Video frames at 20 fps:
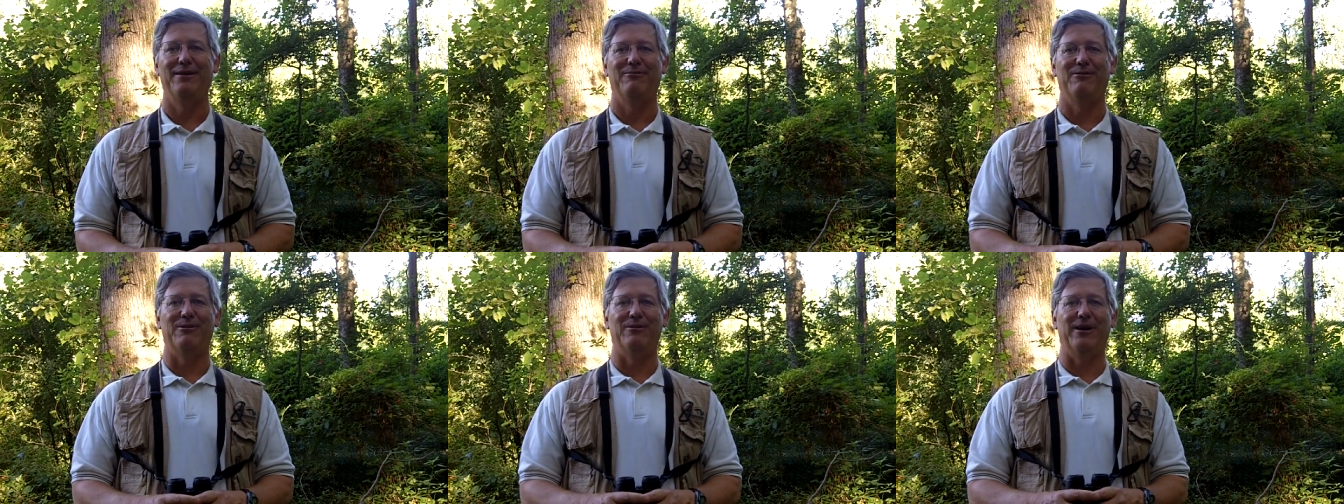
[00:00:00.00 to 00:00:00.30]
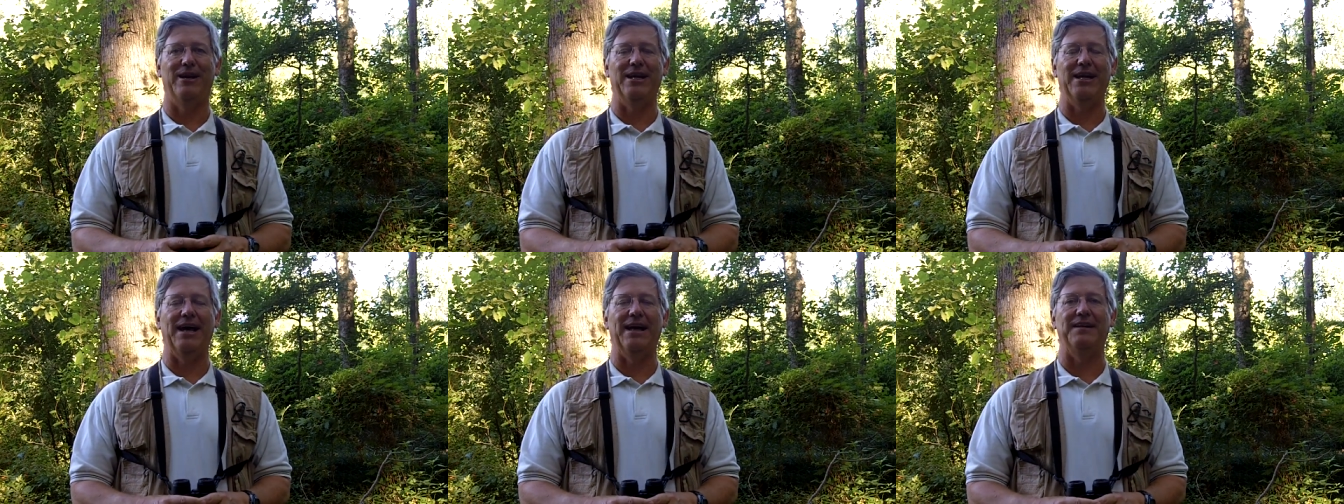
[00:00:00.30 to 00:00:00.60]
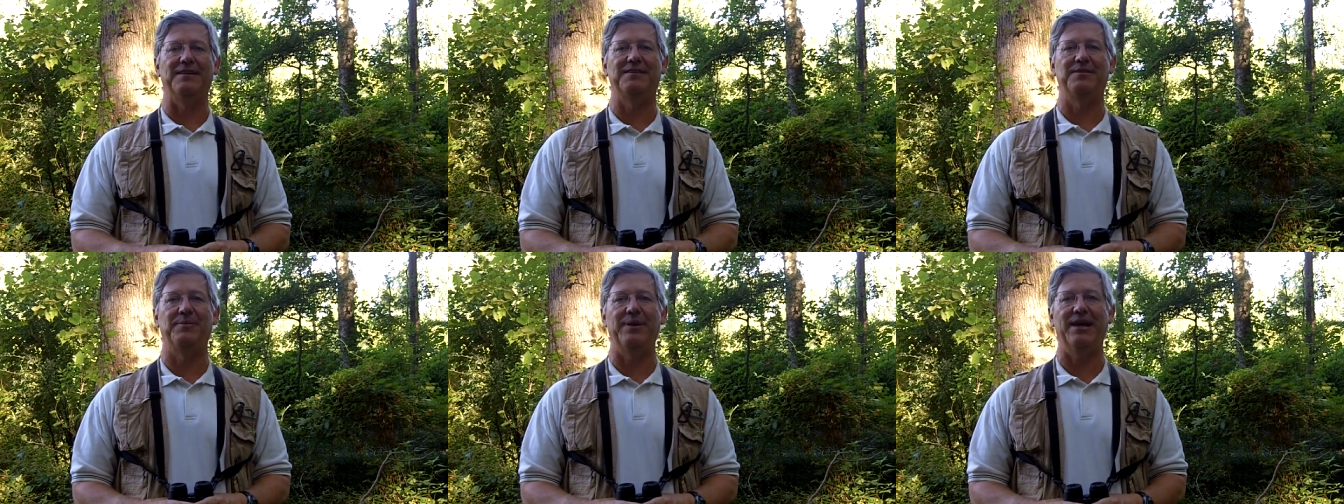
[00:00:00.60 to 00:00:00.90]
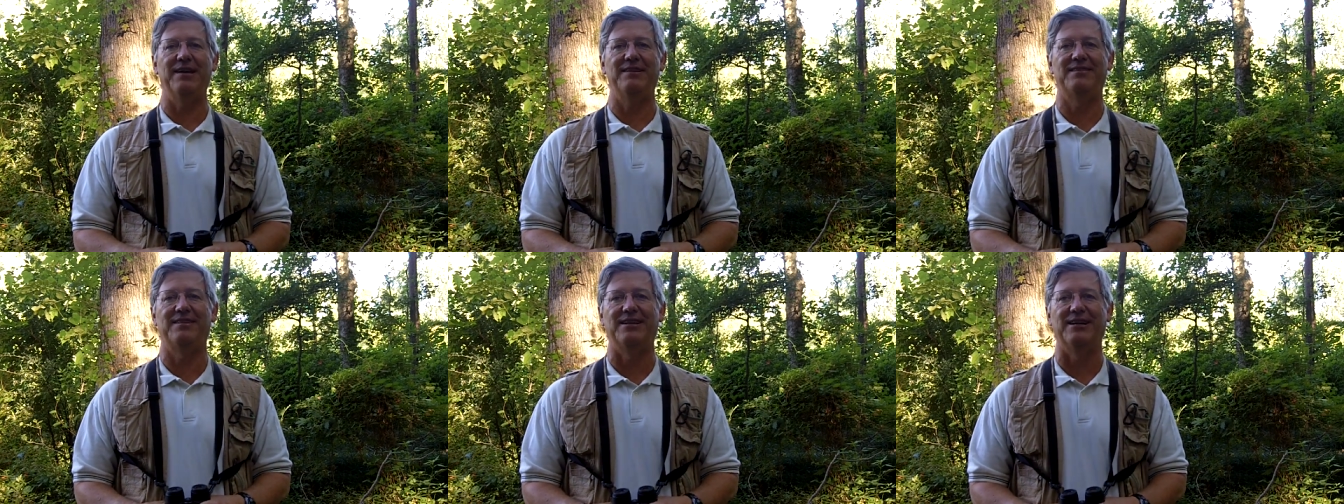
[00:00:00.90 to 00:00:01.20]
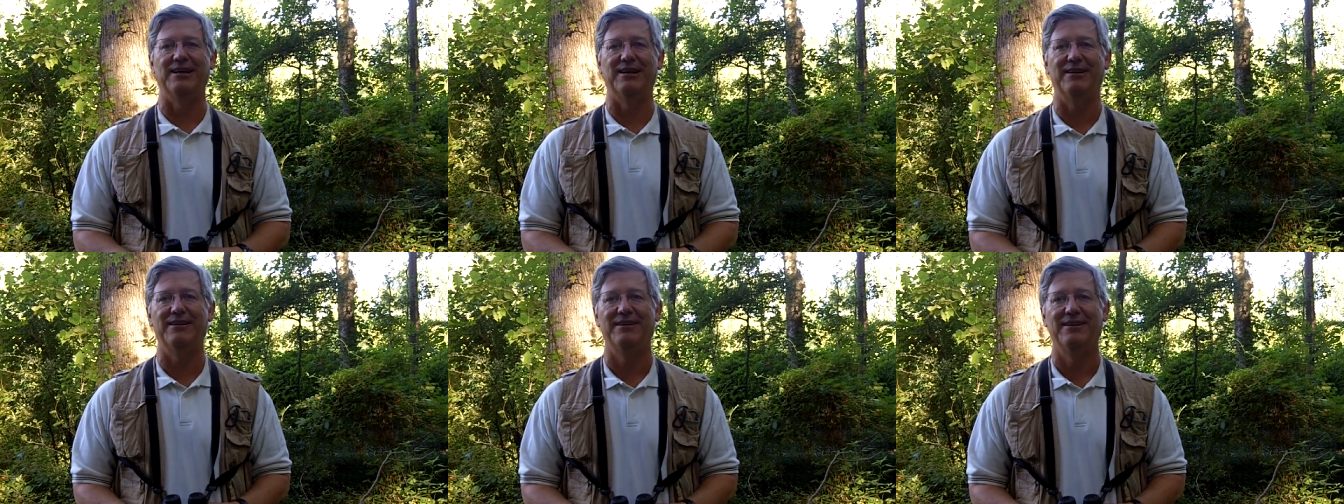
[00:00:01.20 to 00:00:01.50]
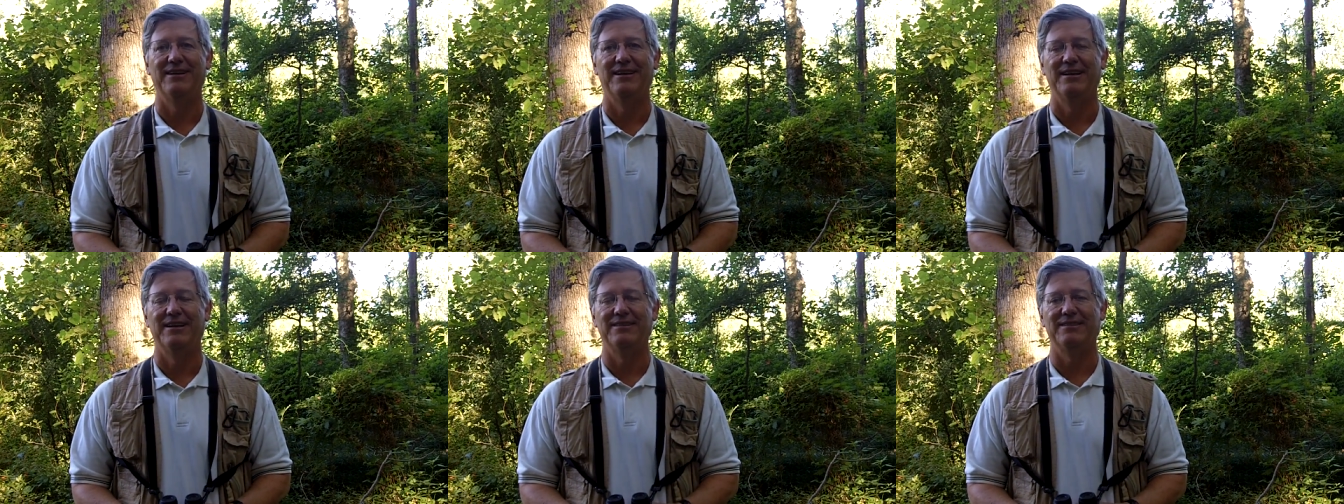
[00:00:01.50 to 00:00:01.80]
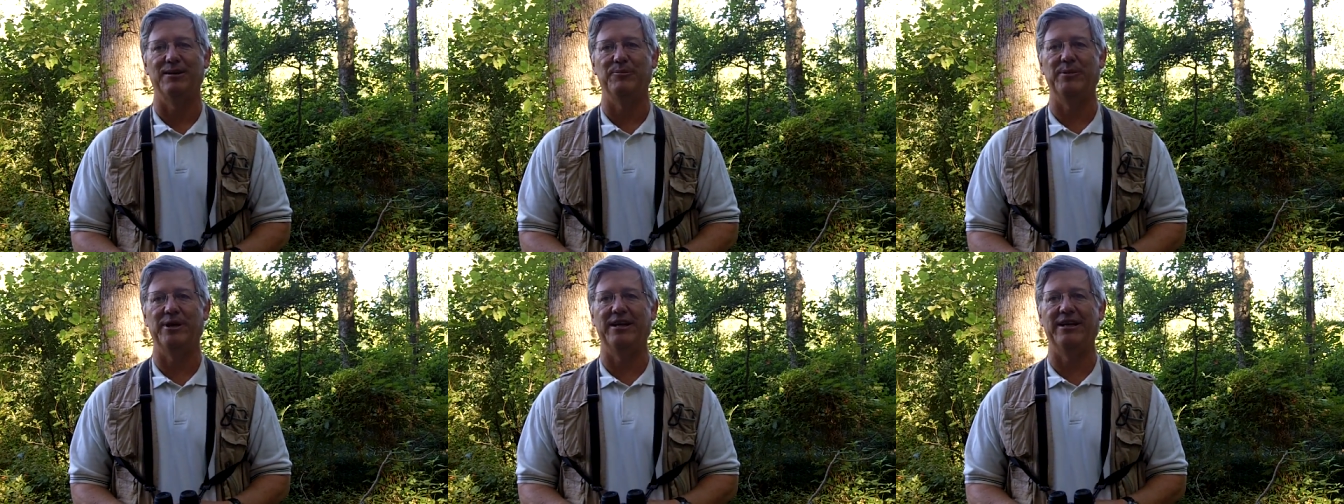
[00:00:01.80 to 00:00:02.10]
we're running out of space here.
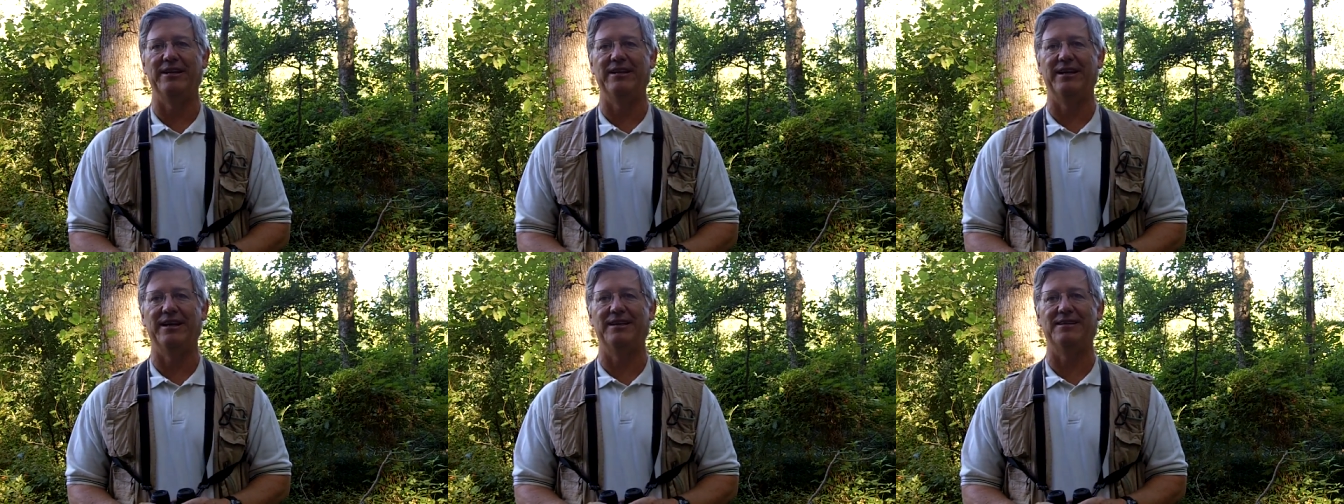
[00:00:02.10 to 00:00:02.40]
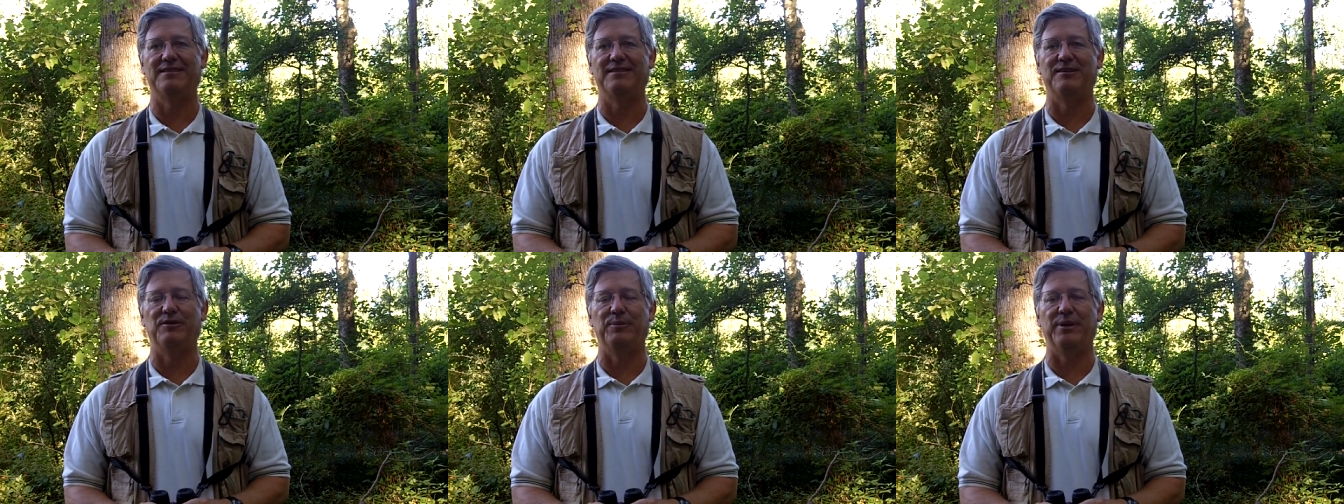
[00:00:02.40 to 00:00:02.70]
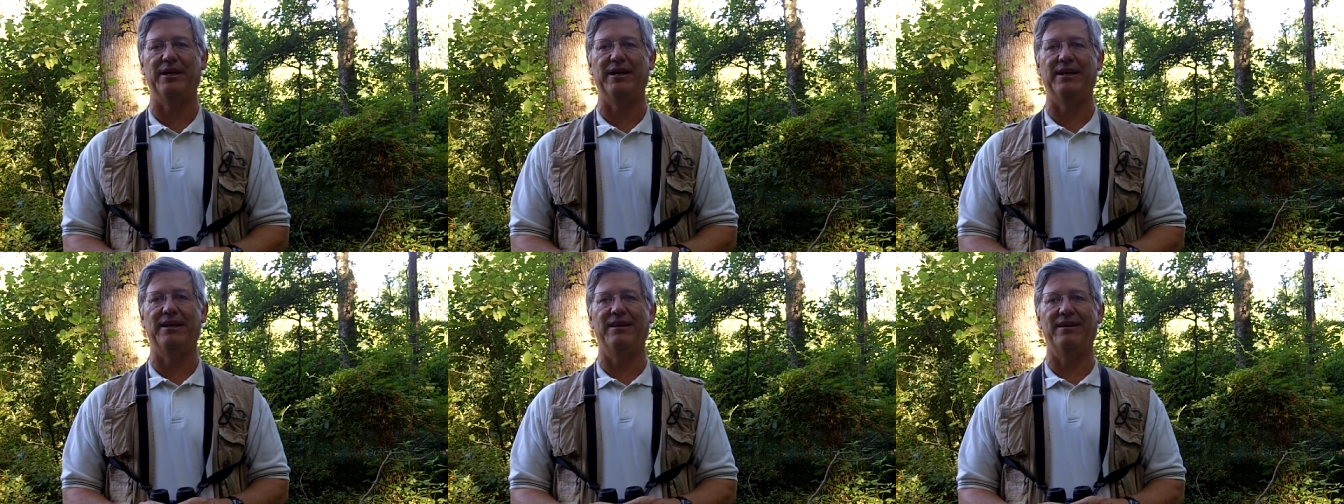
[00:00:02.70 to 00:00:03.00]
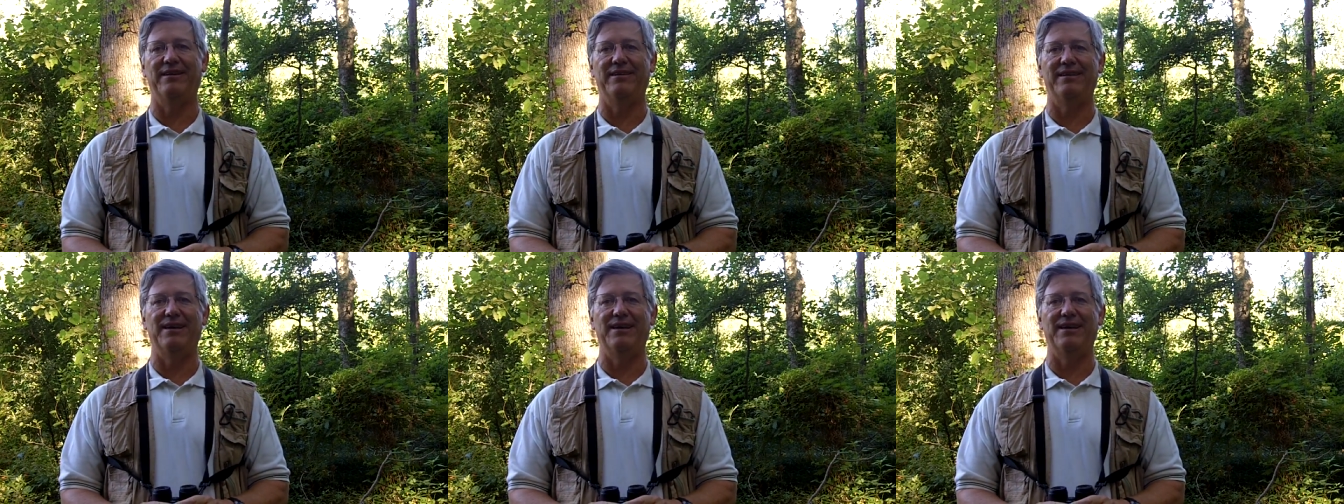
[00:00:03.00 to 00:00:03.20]
Somebody needs to